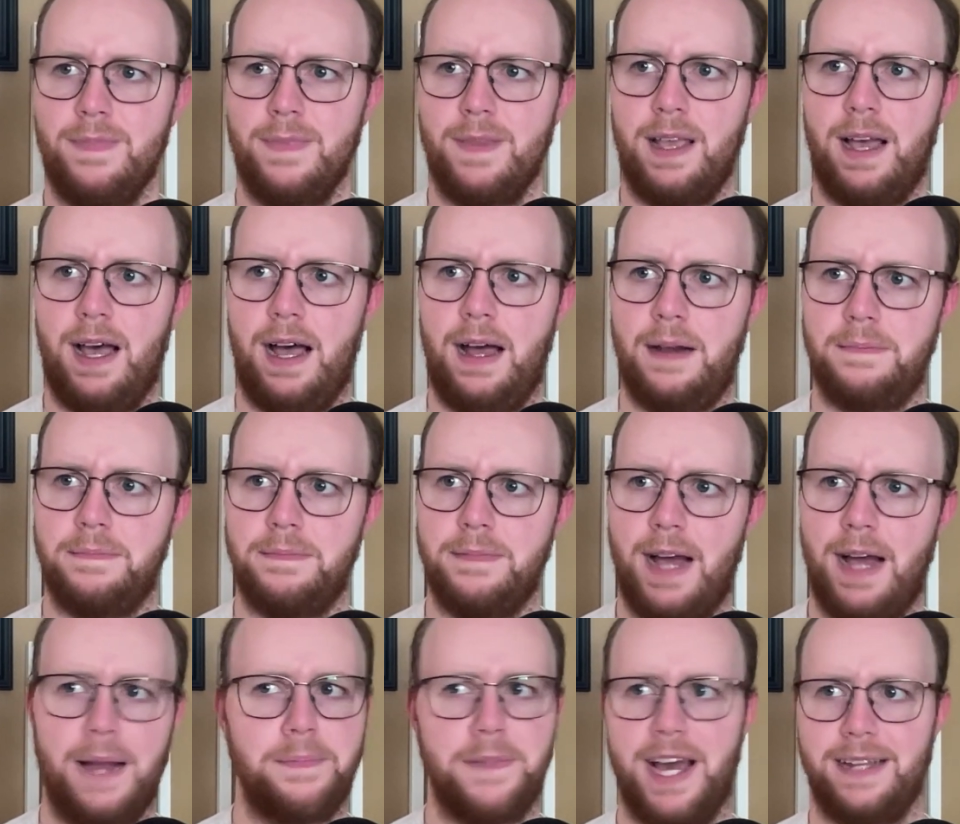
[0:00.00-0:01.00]

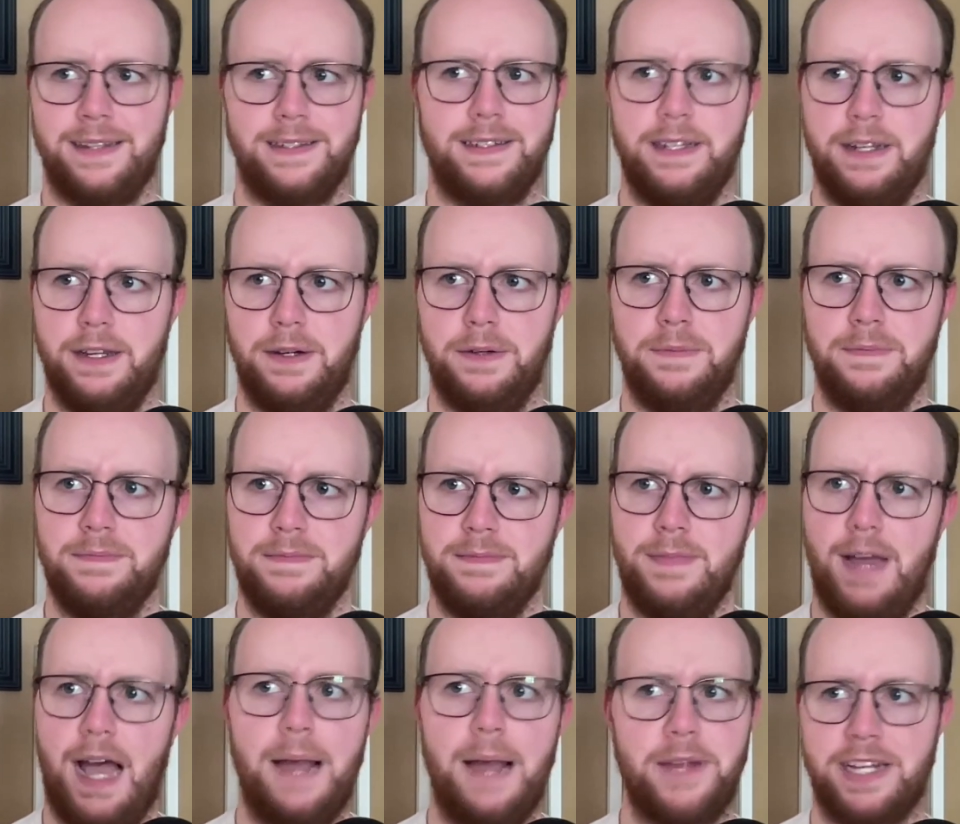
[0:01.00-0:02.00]
I'm
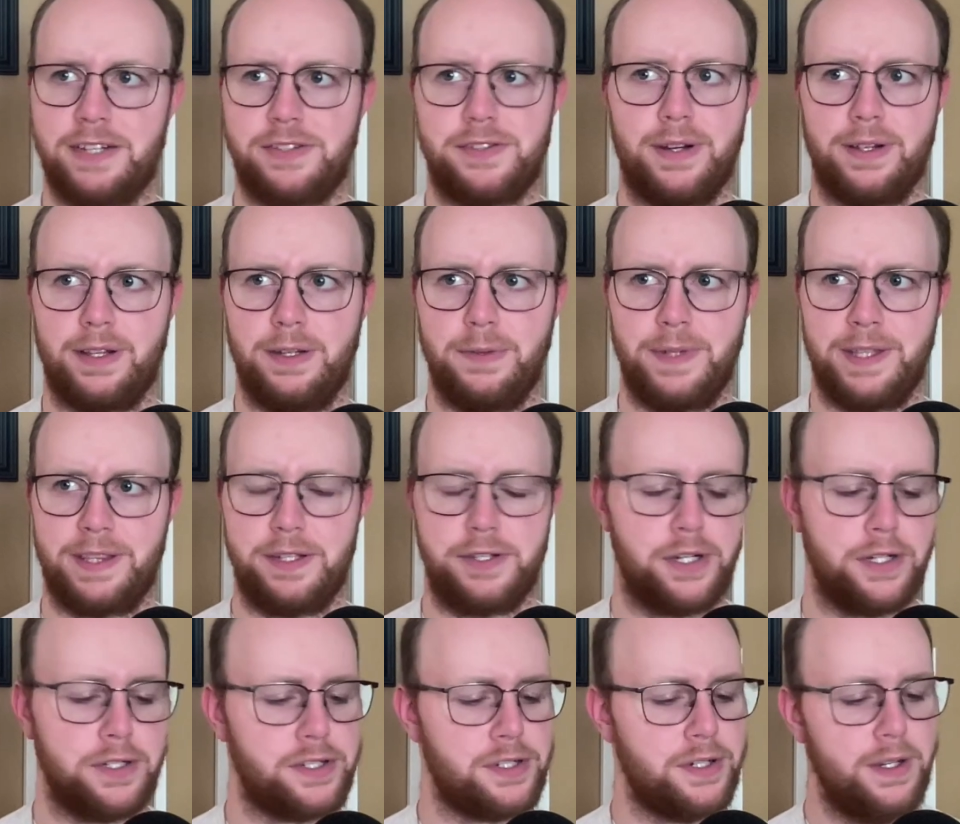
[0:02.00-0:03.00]
not struggling with the
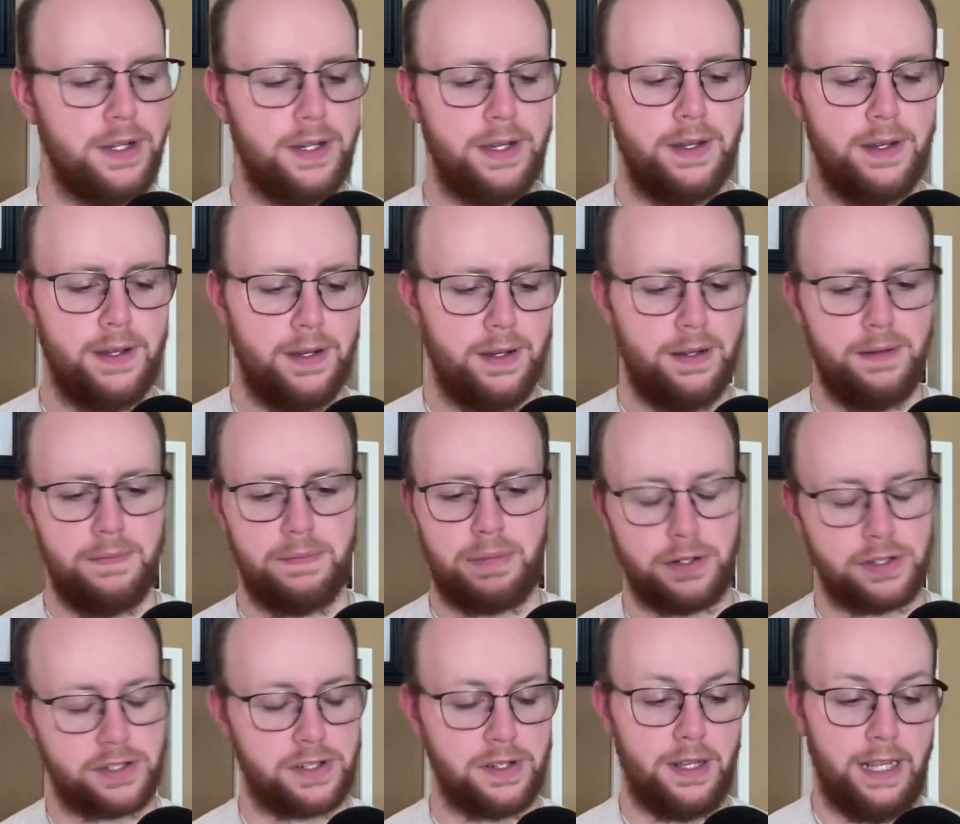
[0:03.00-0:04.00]
church
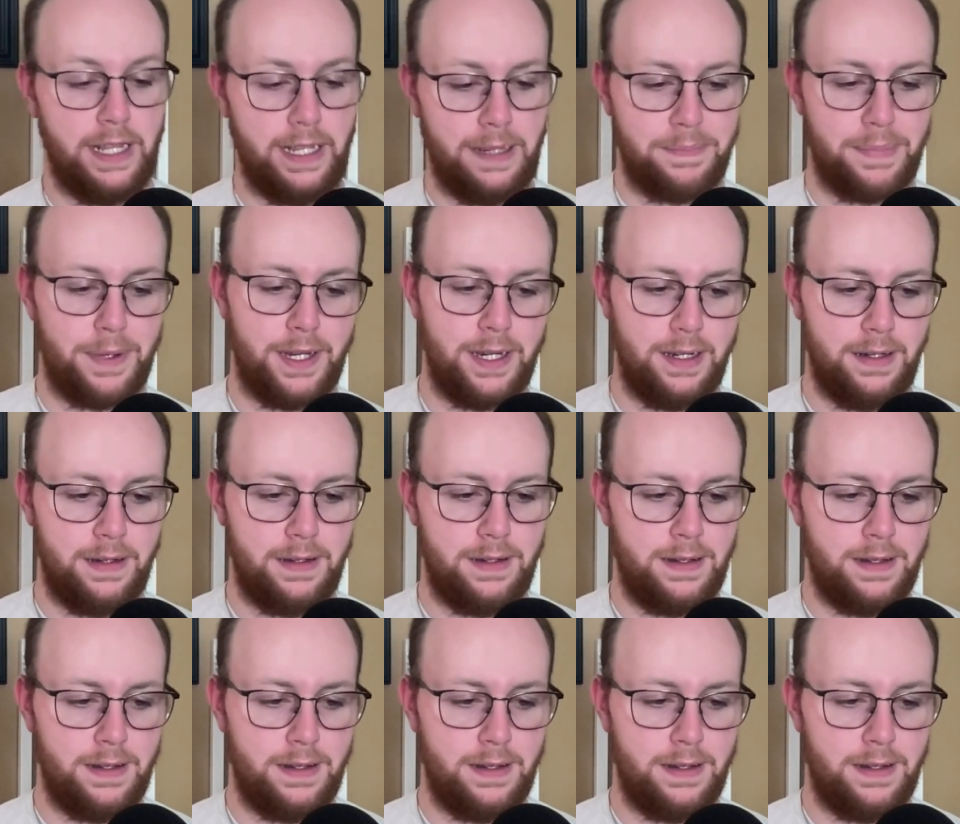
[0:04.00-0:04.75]
personally, but